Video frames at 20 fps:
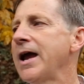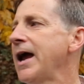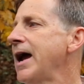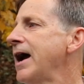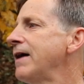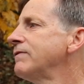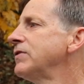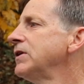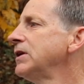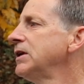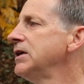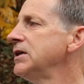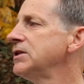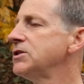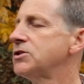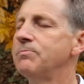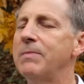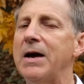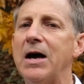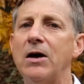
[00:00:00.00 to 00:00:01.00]
I have the
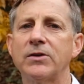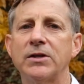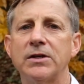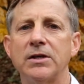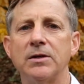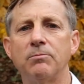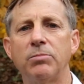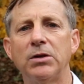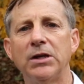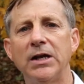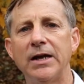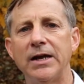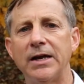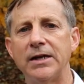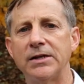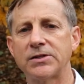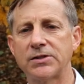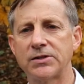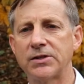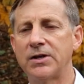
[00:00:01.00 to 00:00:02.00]
lens mounted in
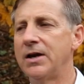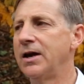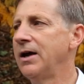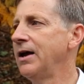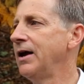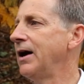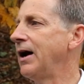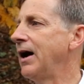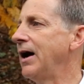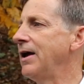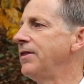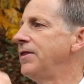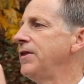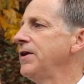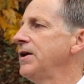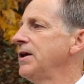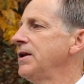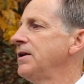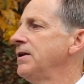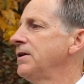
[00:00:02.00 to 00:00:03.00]
place, I
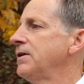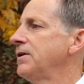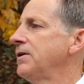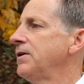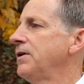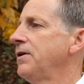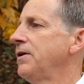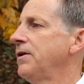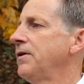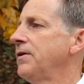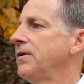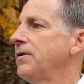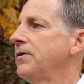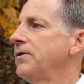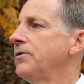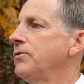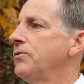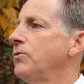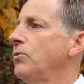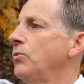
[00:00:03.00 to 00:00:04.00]
then
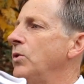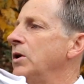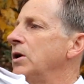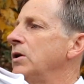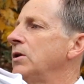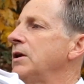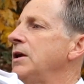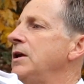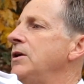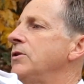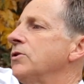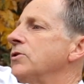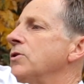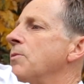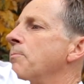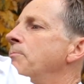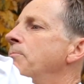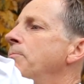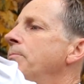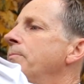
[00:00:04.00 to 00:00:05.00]
will
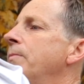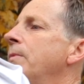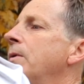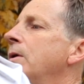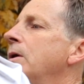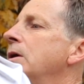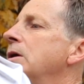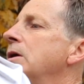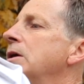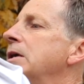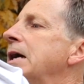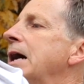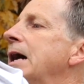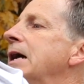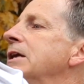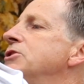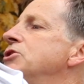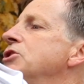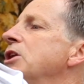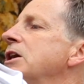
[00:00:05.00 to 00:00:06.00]
either
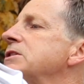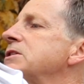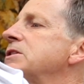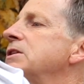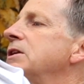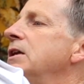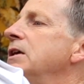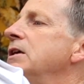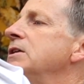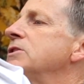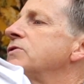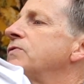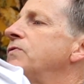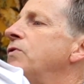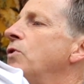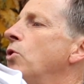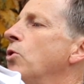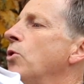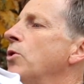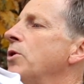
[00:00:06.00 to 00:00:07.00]
adjust the lens
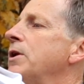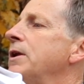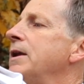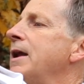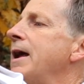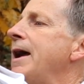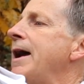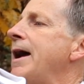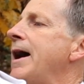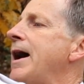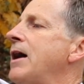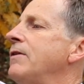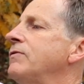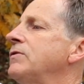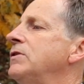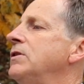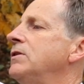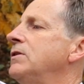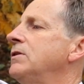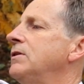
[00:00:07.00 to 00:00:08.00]
forward and
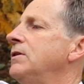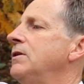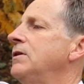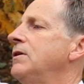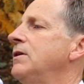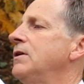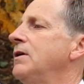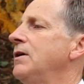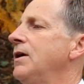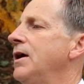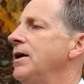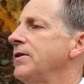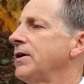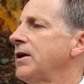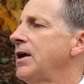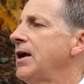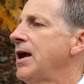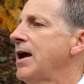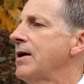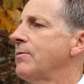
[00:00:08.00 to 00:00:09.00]
aft and
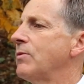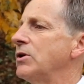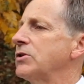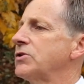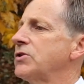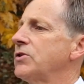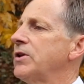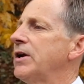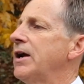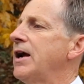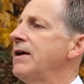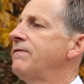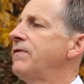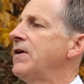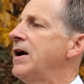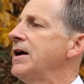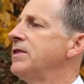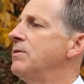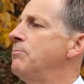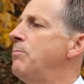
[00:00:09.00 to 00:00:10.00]
the camera so that I
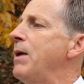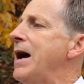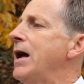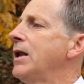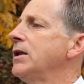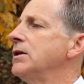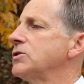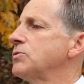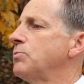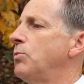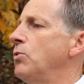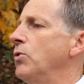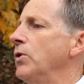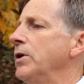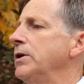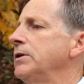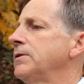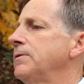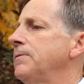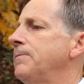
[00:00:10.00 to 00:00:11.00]
find the balance
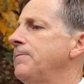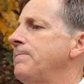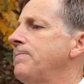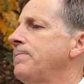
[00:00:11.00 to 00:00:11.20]
point,